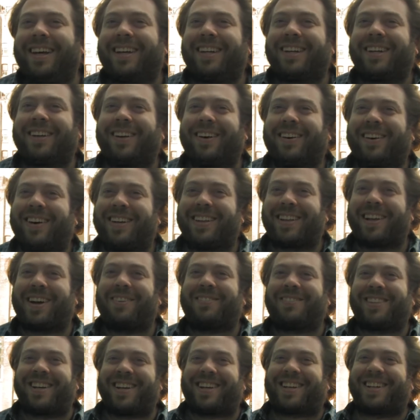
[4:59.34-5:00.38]
and then
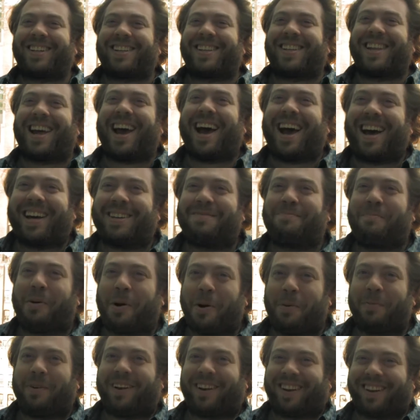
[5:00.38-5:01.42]
I've taken that
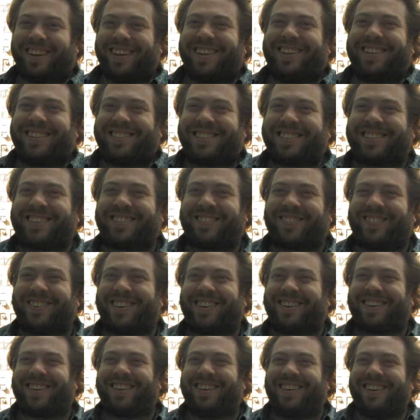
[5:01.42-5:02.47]
moment in his
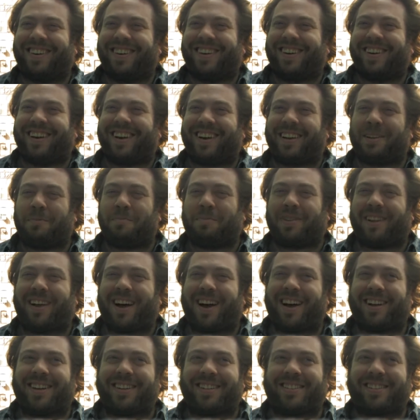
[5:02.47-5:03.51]
career and
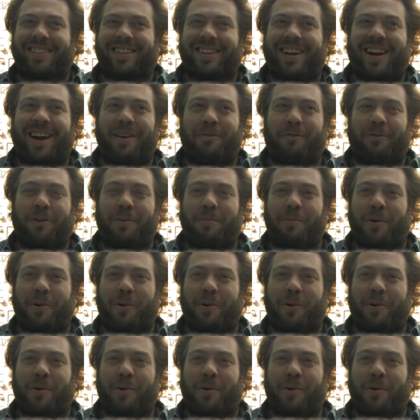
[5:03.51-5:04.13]
applied it to every